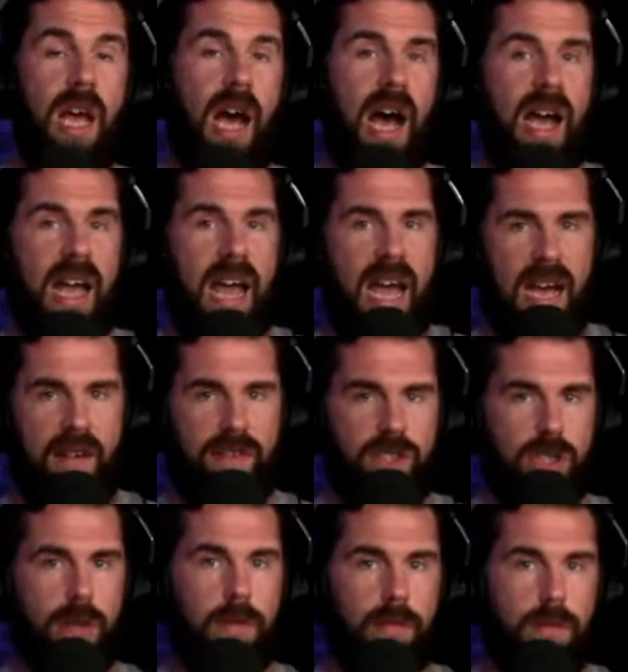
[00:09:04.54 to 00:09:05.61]
I have
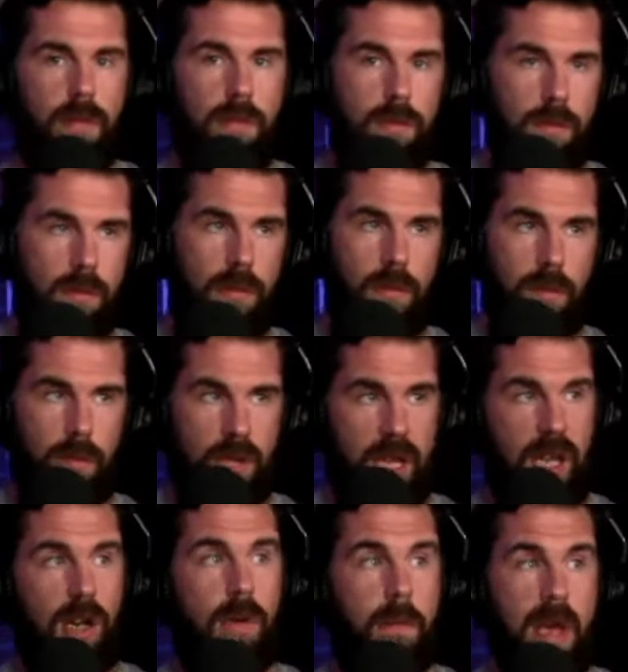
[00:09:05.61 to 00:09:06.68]
some
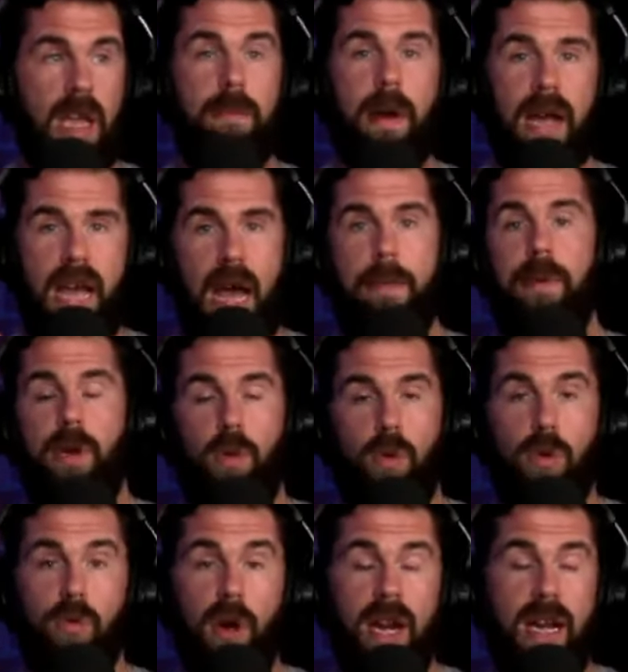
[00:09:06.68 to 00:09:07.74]
gear made by Epic
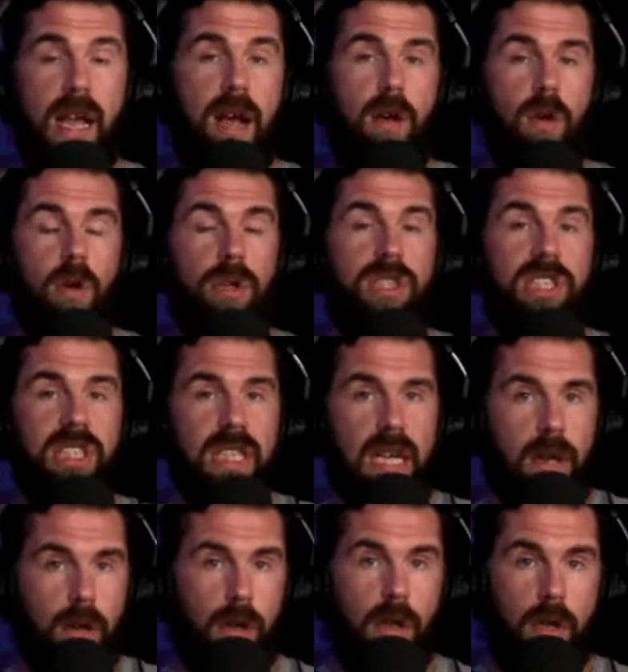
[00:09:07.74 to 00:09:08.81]
Roll right now on
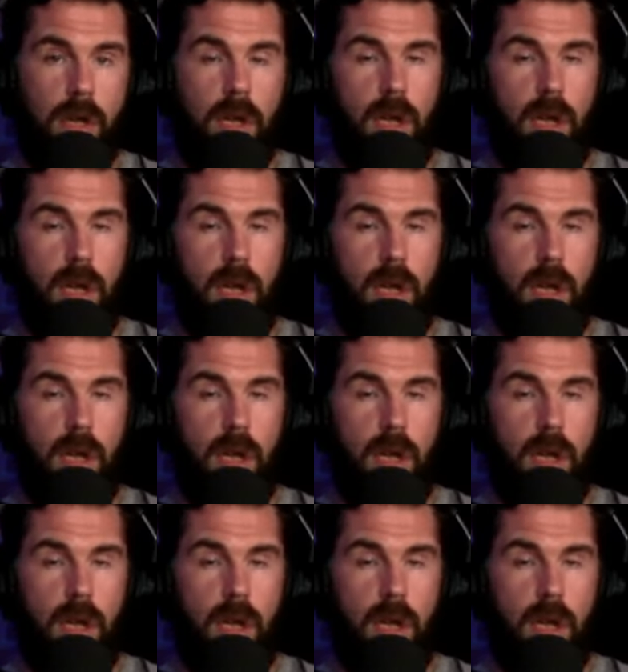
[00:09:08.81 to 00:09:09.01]
sale.